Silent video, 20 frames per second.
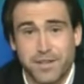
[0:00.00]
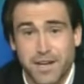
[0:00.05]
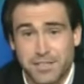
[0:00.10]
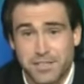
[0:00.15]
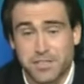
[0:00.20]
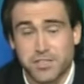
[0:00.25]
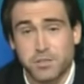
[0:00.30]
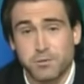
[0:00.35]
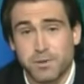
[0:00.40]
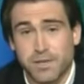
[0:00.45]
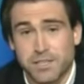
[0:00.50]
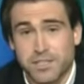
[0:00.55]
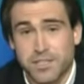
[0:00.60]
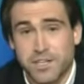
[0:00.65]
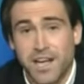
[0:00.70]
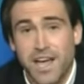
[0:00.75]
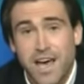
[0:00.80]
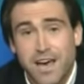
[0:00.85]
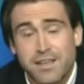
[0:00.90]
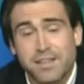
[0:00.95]
not just the
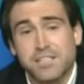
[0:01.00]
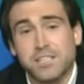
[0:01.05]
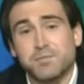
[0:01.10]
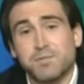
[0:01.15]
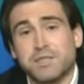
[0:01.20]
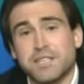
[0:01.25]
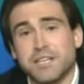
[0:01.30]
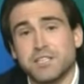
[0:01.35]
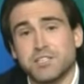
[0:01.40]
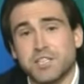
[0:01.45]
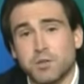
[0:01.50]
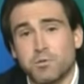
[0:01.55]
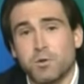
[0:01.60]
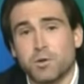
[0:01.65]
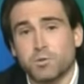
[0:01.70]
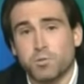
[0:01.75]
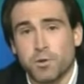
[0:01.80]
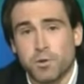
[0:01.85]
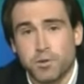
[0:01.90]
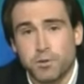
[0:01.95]
region. This is potentially
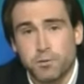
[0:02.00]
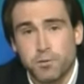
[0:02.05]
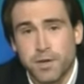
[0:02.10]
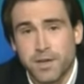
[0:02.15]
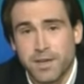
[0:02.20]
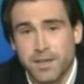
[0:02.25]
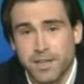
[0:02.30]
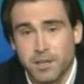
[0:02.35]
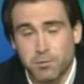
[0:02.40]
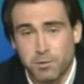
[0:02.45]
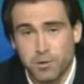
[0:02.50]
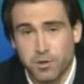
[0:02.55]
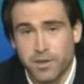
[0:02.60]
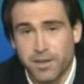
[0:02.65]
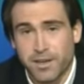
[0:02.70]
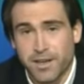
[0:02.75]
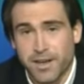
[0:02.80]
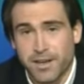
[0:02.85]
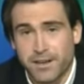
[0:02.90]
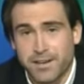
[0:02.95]
World War III that we're
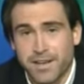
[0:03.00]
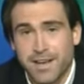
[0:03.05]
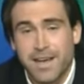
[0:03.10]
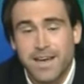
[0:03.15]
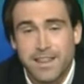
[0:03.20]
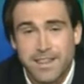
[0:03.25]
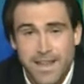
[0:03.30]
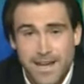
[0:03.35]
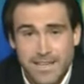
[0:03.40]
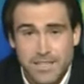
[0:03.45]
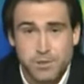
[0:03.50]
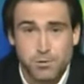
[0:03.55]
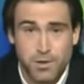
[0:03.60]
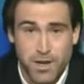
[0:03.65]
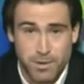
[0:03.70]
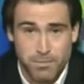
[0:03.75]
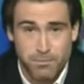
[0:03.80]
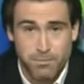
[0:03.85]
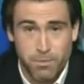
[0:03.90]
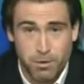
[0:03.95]
looking at. That's
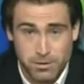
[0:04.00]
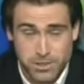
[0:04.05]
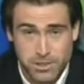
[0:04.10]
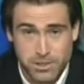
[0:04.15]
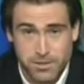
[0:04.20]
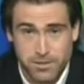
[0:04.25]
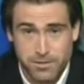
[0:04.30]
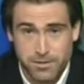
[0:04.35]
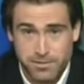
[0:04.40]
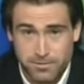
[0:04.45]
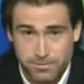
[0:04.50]
what I'm most